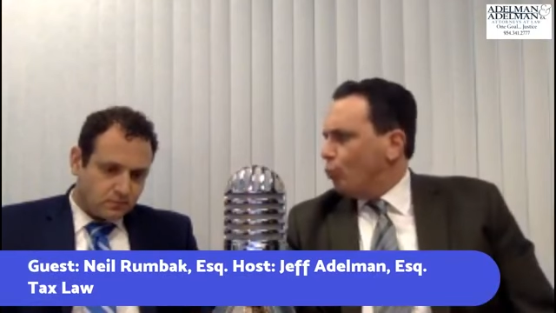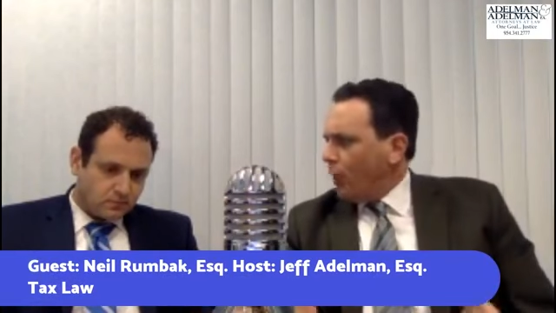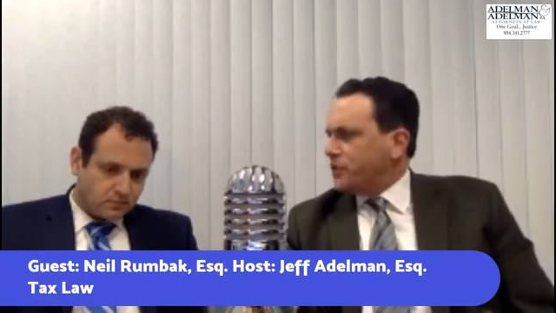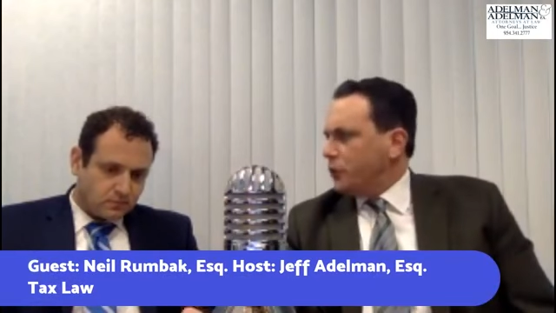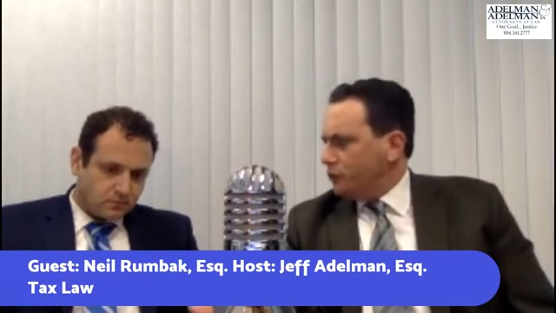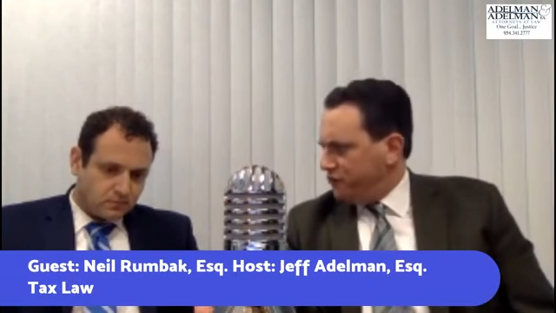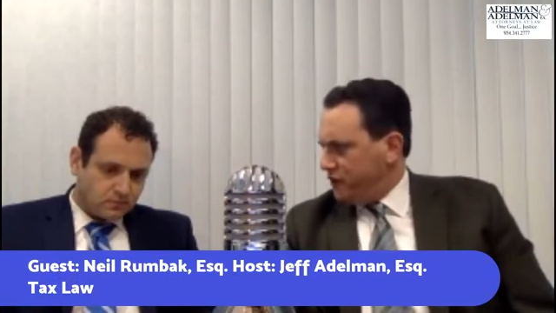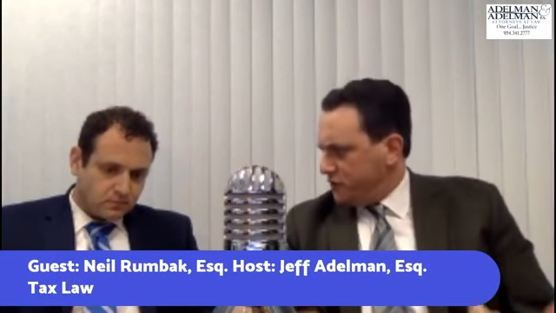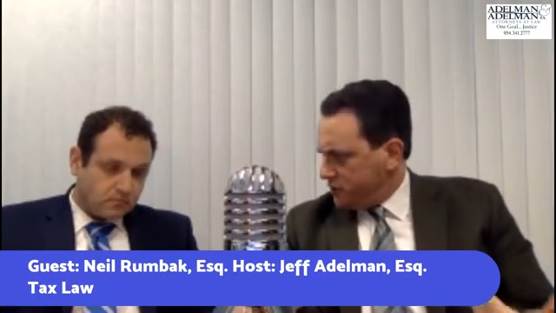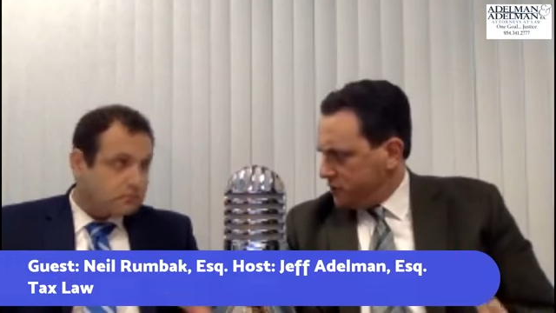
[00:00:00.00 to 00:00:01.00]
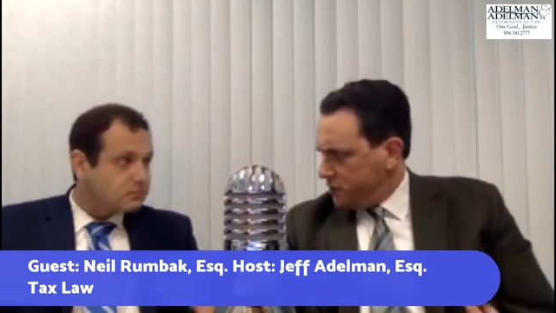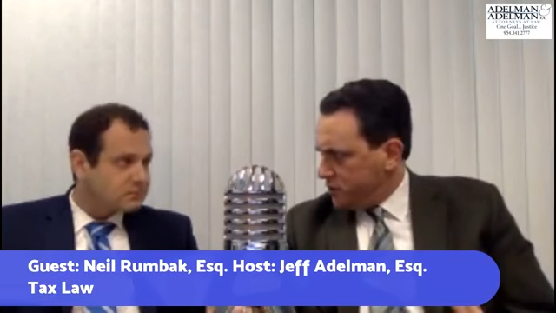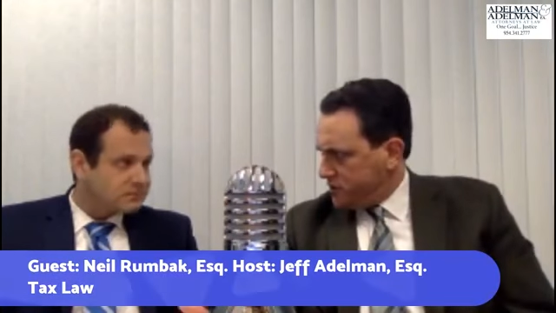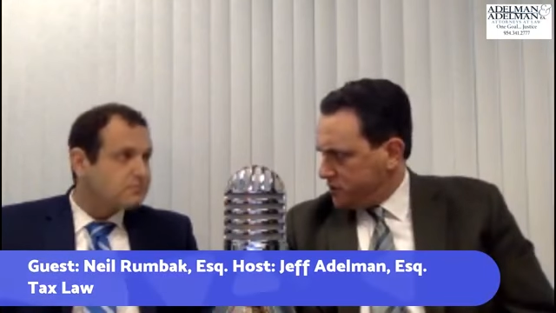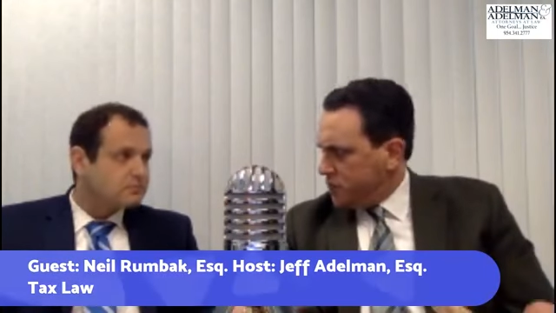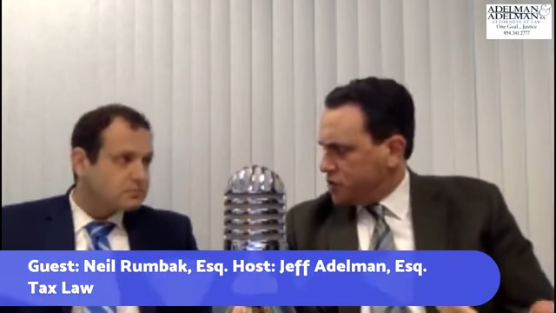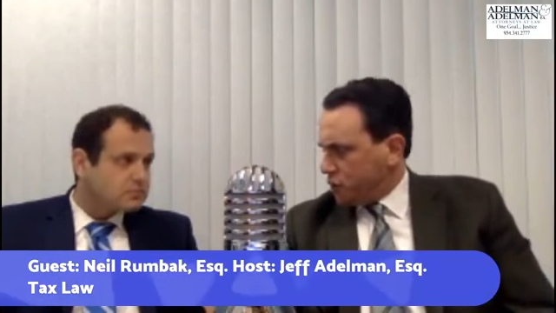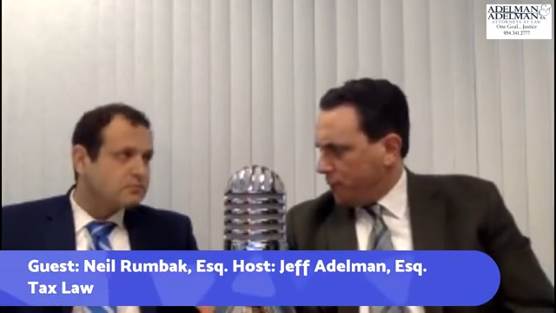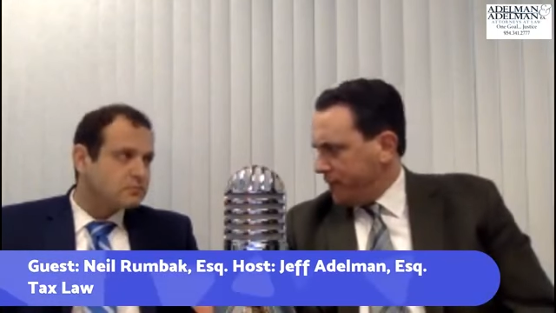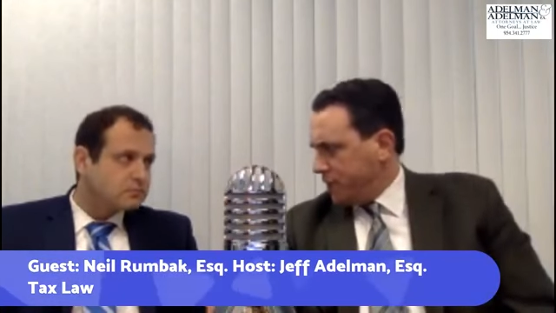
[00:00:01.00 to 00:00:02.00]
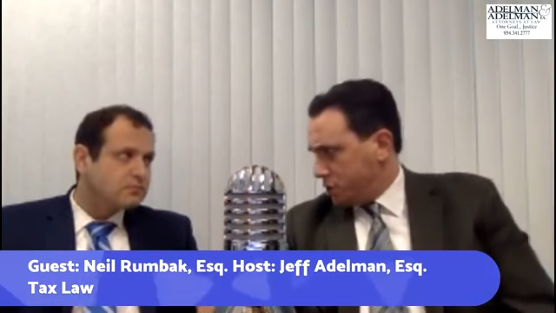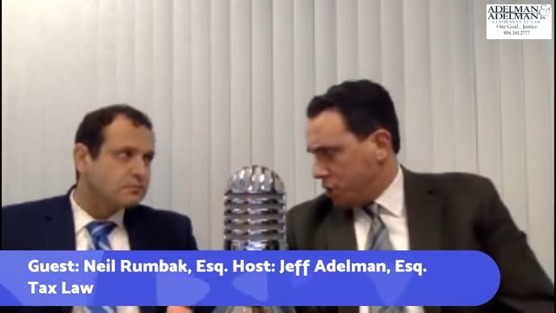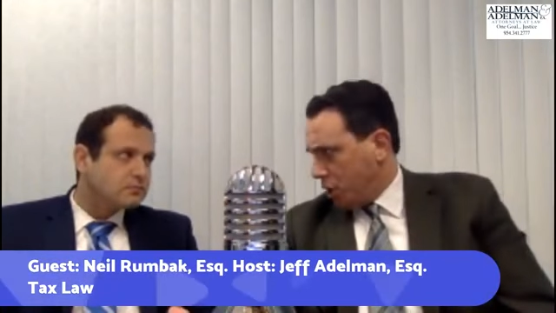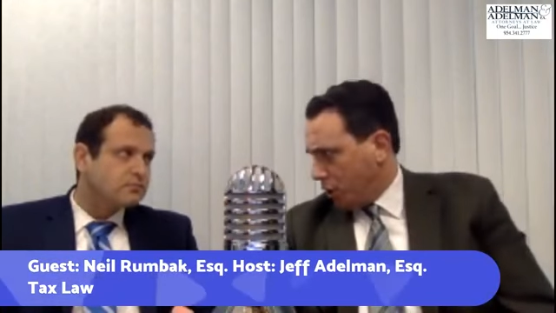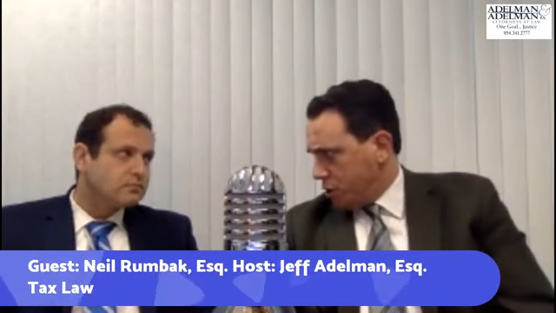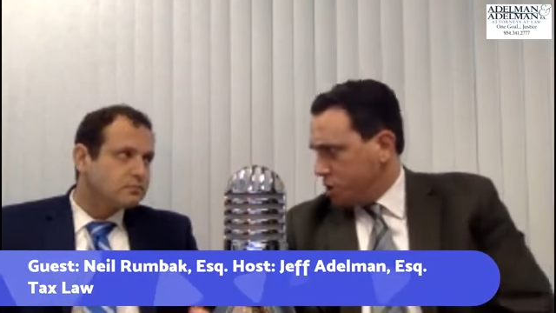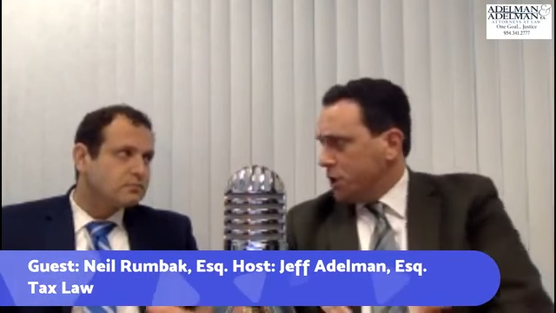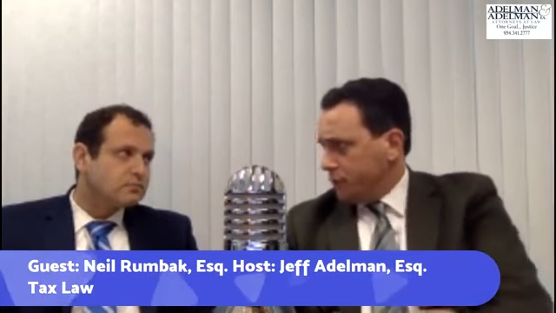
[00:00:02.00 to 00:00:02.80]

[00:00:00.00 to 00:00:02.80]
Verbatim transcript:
Speaker 1: what goes into determining a charge?